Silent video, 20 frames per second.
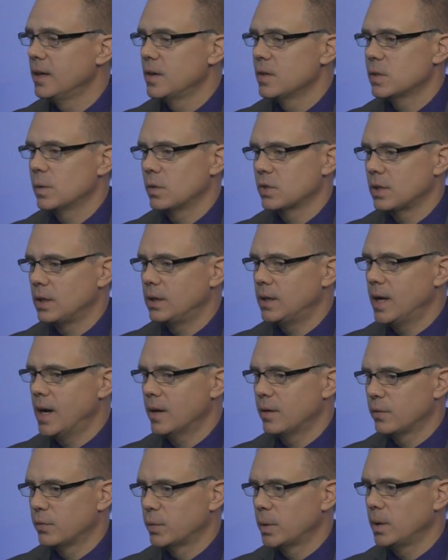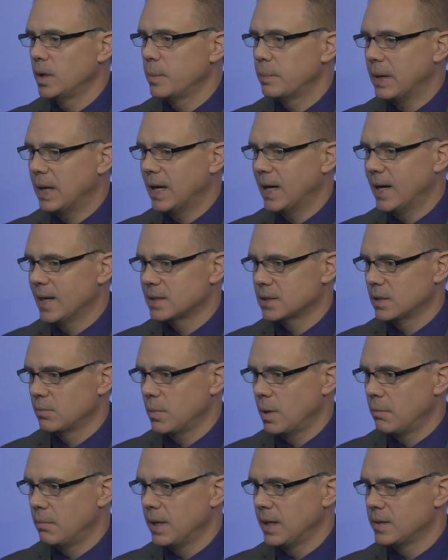So there's a lot of really positive
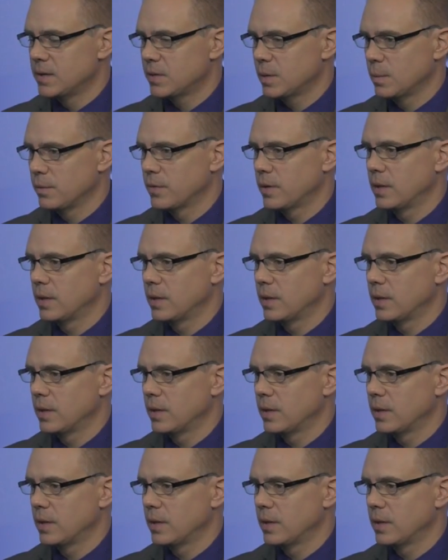momentum